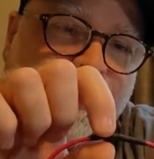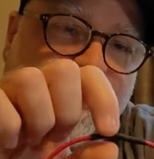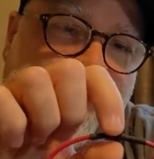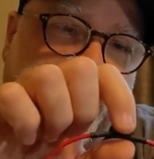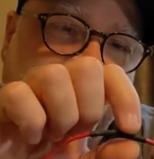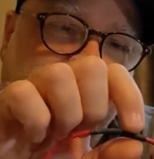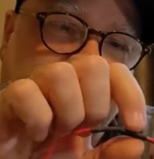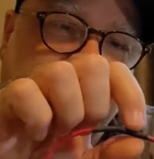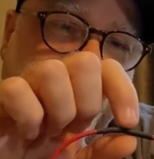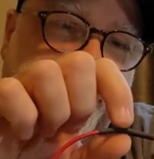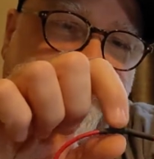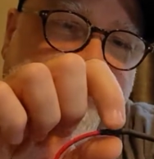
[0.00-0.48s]
where I
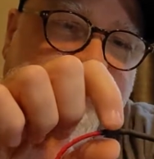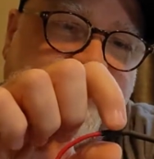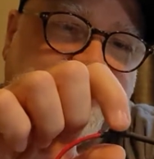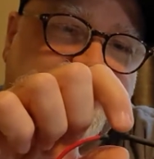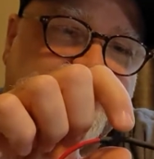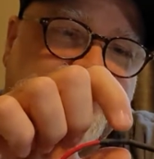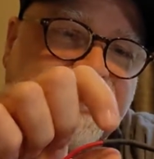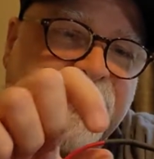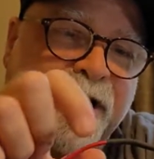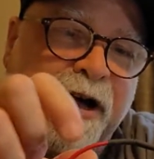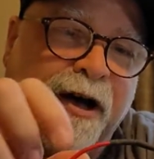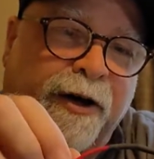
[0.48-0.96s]
did that
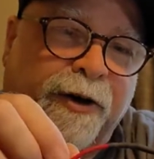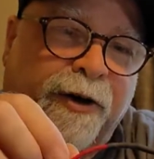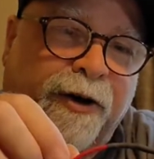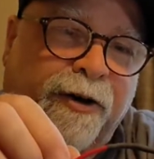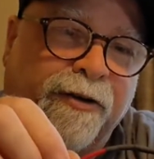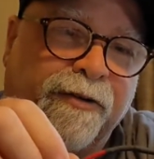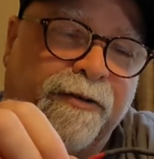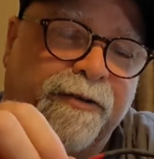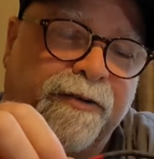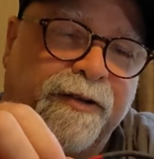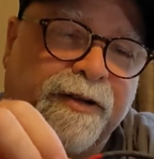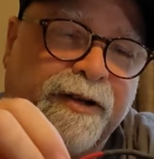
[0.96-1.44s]

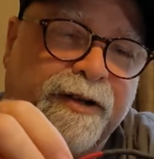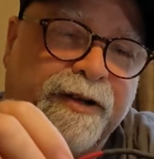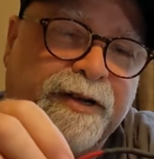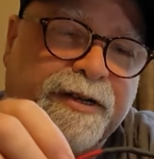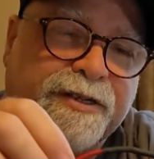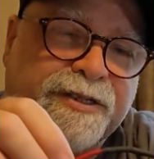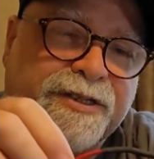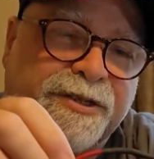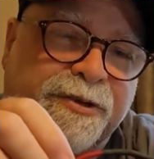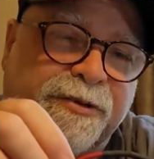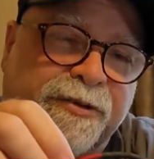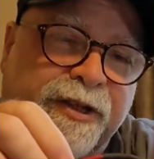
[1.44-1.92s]
solder.
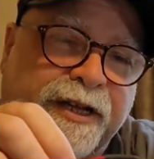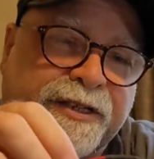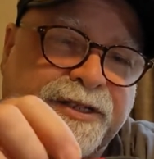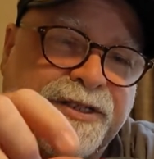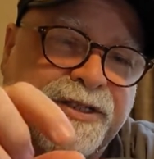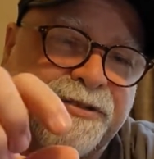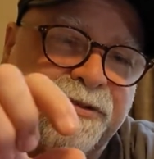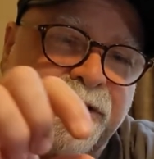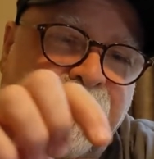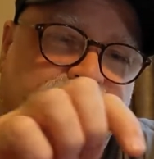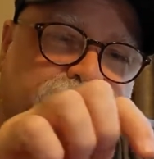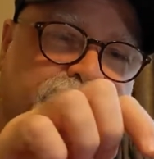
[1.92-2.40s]
So
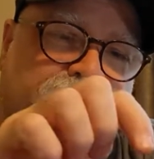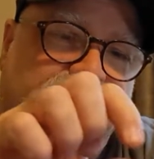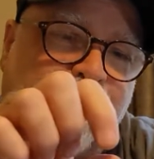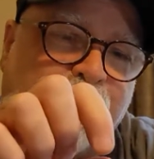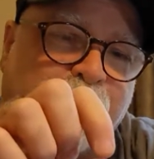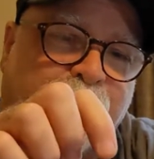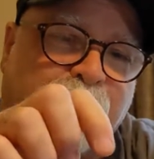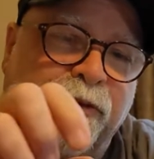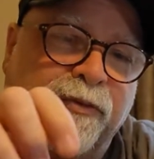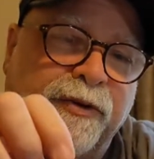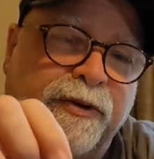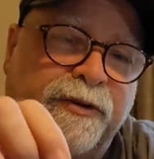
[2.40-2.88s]
that's, not
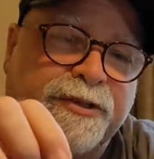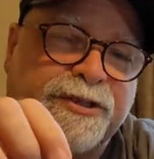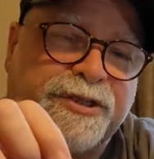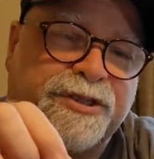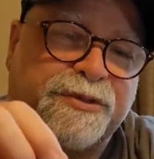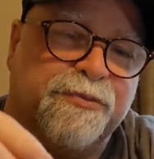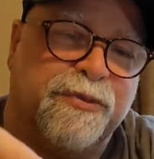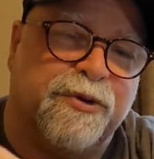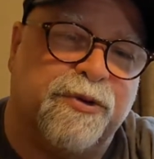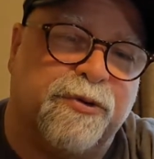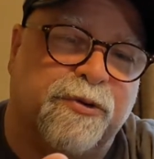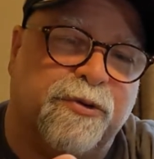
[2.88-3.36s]
perfectly
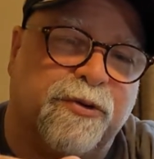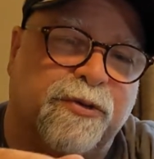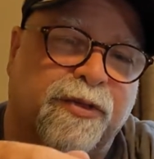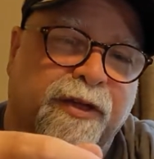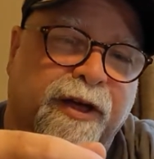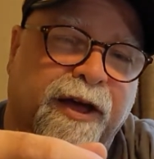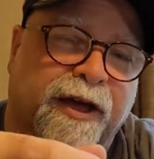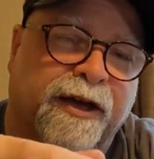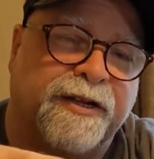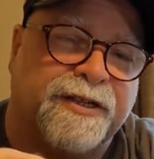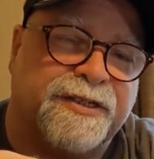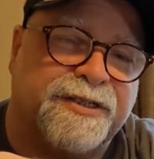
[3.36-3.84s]
smooth
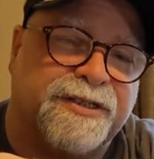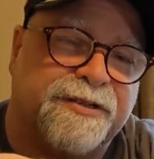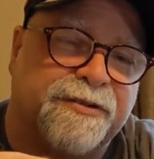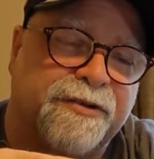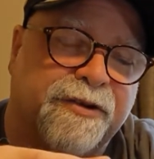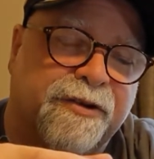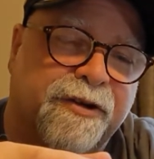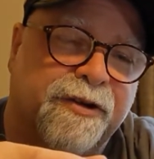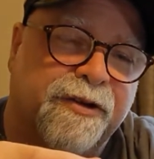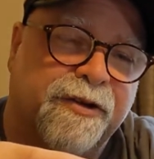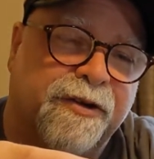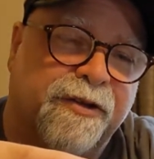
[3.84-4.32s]
as
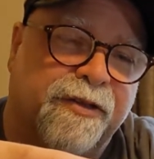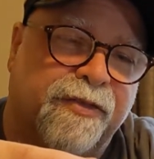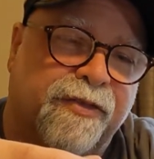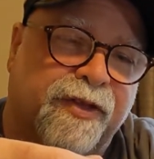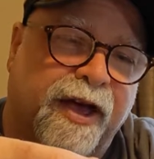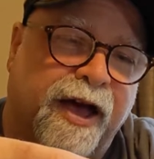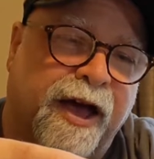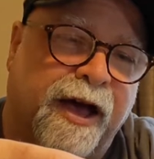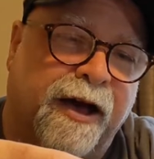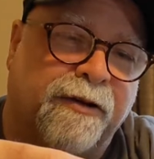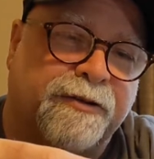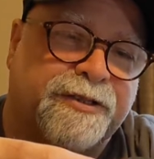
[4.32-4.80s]
the
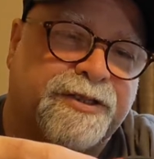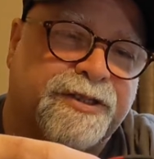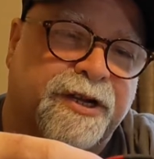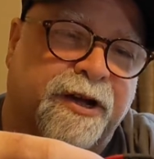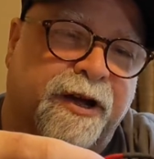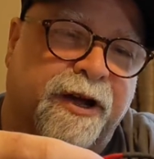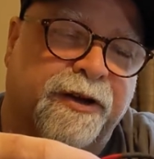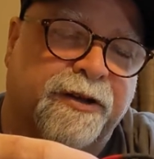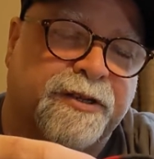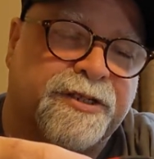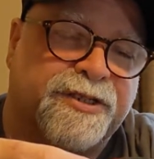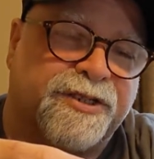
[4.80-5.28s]

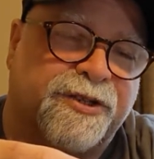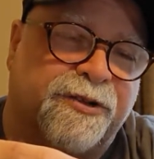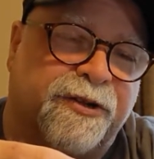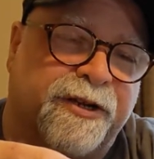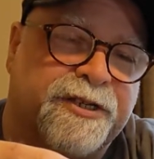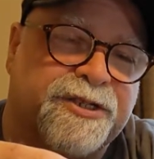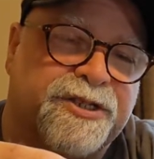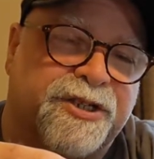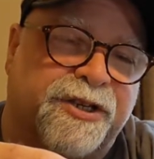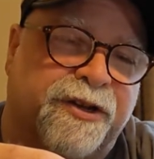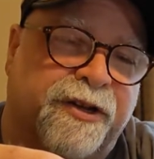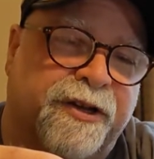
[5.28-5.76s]
outside
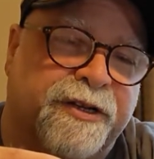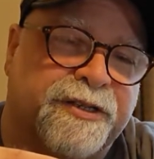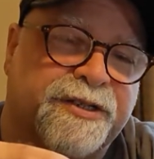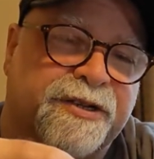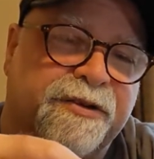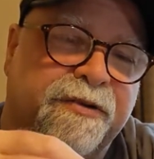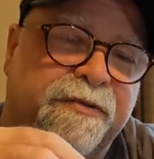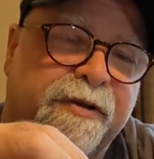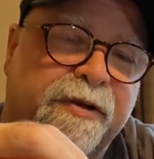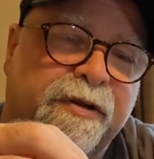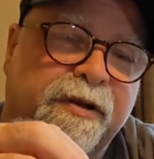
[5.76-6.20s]
insulation is.